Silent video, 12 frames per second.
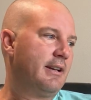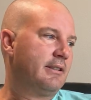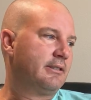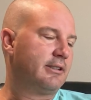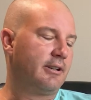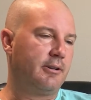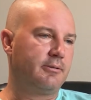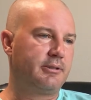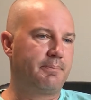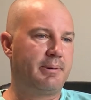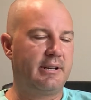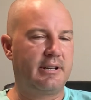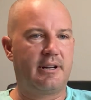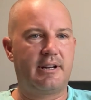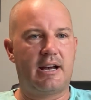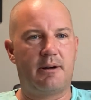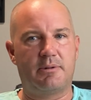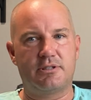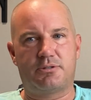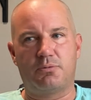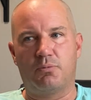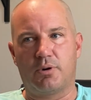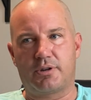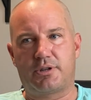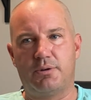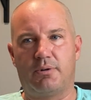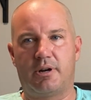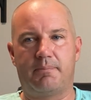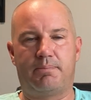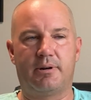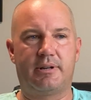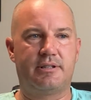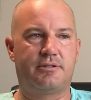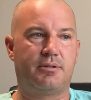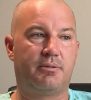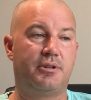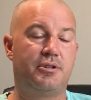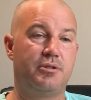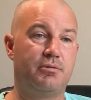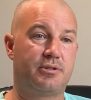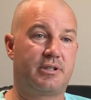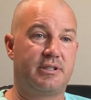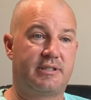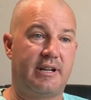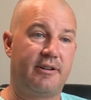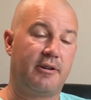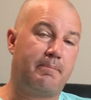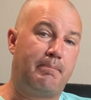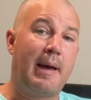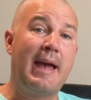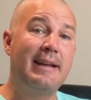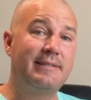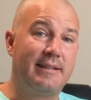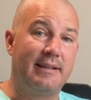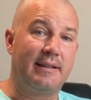So, depending on how much work you want to put into a used container painting